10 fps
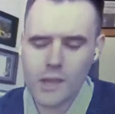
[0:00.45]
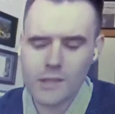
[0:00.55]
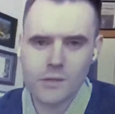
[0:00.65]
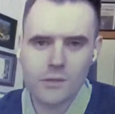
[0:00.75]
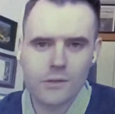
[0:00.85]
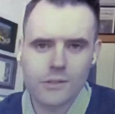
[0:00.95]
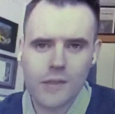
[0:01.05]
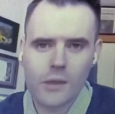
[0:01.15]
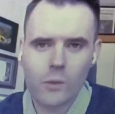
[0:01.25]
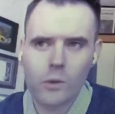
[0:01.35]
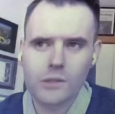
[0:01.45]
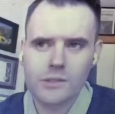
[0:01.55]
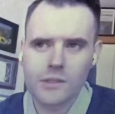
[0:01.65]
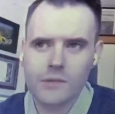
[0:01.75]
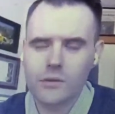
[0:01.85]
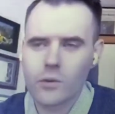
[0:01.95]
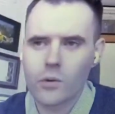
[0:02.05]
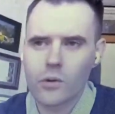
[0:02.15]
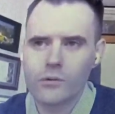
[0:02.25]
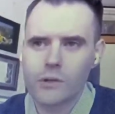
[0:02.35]
Uh, Senator Zach Wahls live in
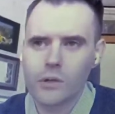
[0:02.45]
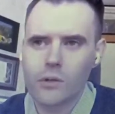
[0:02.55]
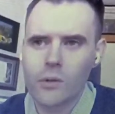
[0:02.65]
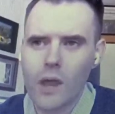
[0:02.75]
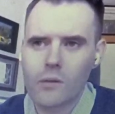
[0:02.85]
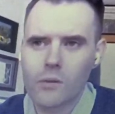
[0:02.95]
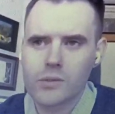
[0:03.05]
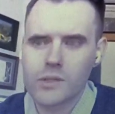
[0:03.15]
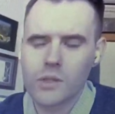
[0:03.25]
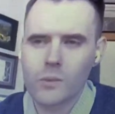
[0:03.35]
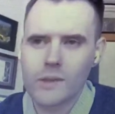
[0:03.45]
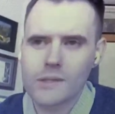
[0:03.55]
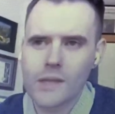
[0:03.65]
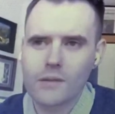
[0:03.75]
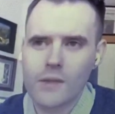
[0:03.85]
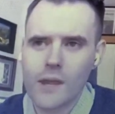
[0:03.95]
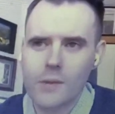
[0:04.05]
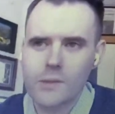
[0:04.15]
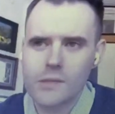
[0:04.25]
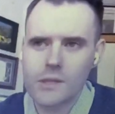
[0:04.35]
Coralville, uh, represent the west side of
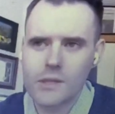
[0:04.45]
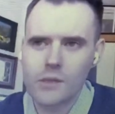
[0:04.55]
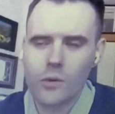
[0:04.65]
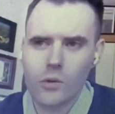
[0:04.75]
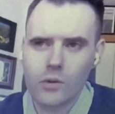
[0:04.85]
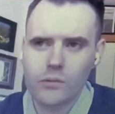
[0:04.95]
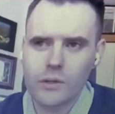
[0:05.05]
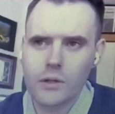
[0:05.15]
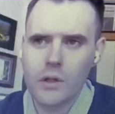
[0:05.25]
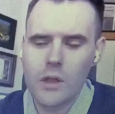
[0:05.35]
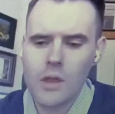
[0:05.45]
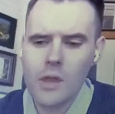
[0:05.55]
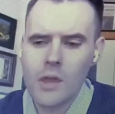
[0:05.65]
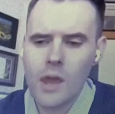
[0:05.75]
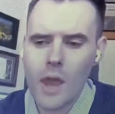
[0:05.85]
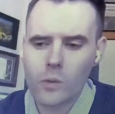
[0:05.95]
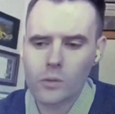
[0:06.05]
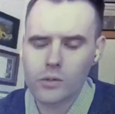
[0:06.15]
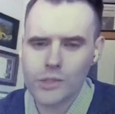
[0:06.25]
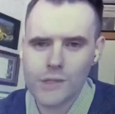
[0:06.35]
Iowa City, Coralville, uh,
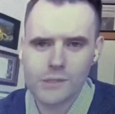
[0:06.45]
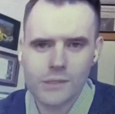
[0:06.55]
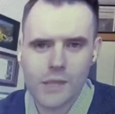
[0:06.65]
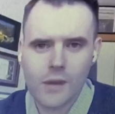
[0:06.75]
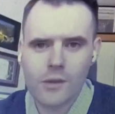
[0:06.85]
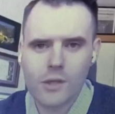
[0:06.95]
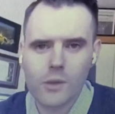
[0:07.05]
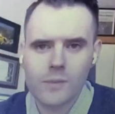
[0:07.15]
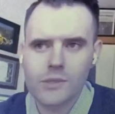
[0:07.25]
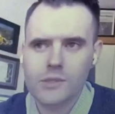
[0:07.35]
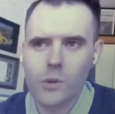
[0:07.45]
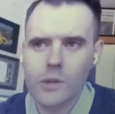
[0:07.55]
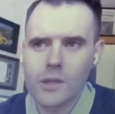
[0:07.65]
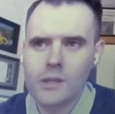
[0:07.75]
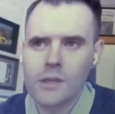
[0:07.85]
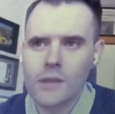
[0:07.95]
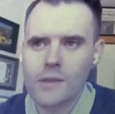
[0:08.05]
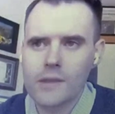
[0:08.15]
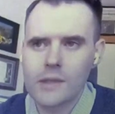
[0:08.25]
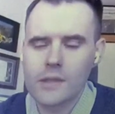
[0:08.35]
rural Johnson County, going up to Solon, and
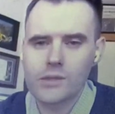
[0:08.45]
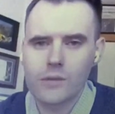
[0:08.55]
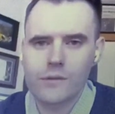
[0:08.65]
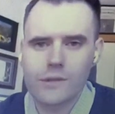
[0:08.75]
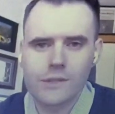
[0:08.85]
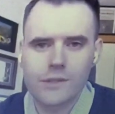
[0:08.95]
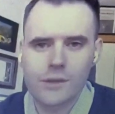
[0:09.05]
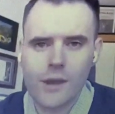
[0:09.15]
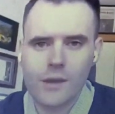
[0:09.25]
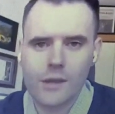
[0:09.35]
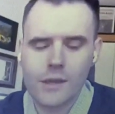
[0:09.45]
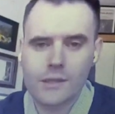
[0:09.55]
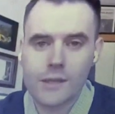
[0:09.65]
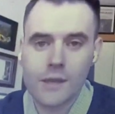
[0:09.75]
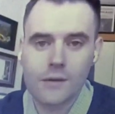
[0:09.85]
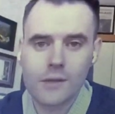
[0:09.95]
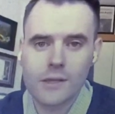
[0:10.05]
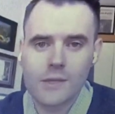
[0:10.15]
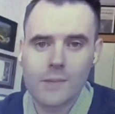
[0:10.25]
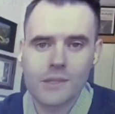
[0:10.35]
then east over to Cedar County, and down
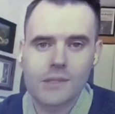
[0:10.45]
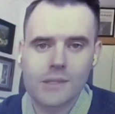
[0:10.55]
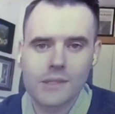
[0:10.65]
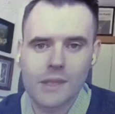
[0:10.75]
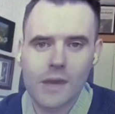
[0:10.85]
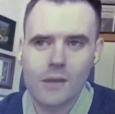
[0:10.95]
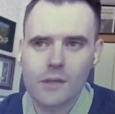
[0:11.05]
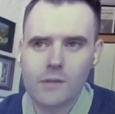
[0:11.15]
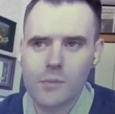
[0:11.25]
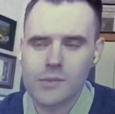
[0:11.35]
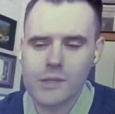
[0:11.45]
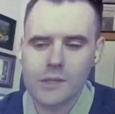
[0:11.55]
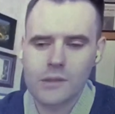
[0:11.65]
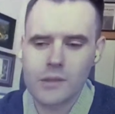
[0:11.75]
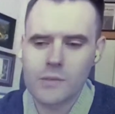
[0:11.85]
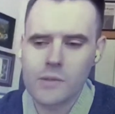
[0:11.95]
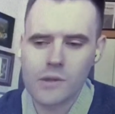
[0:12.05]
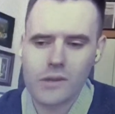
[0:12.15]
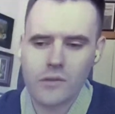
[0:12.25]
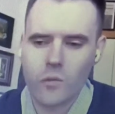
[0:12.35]
into Muscatine County, representing the
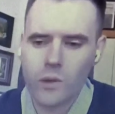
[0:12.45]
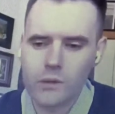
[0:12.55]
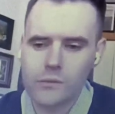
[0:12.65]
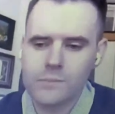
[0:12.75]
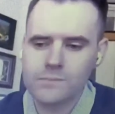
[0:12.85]
community of Wilton.